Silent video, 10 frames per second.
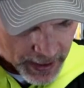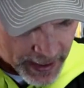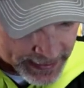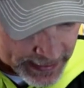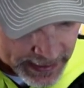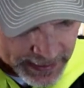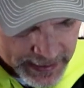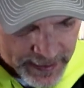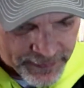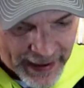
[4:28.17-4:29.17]
I
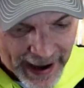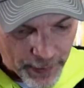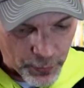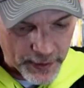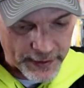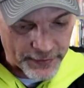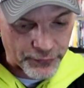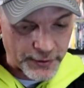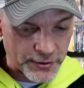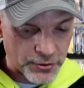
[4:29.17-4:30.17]
did give that one
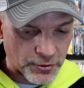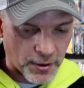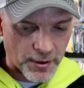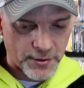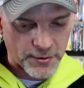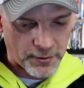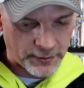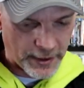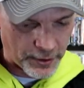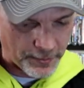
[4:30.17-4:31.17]
three stars
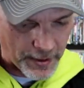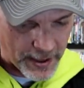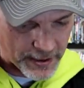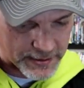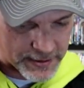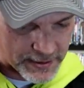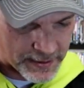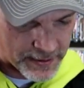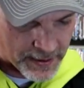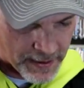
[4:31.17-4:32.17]
on Letterboxd.
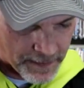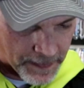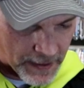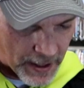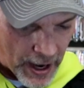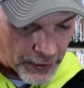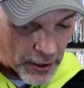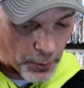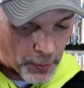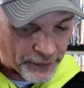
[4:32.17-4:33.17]

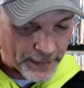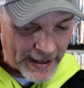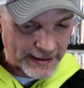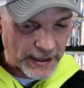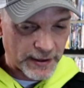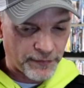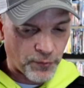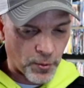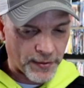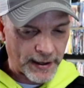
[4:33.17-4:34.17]
Another one from nineteen
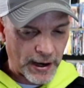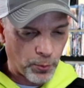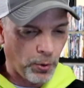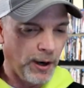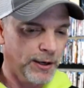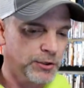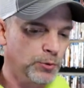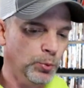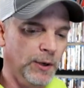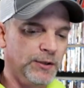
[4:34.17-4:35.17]
eighty-four that I
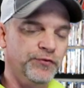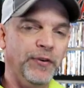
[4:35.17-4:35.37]
watched was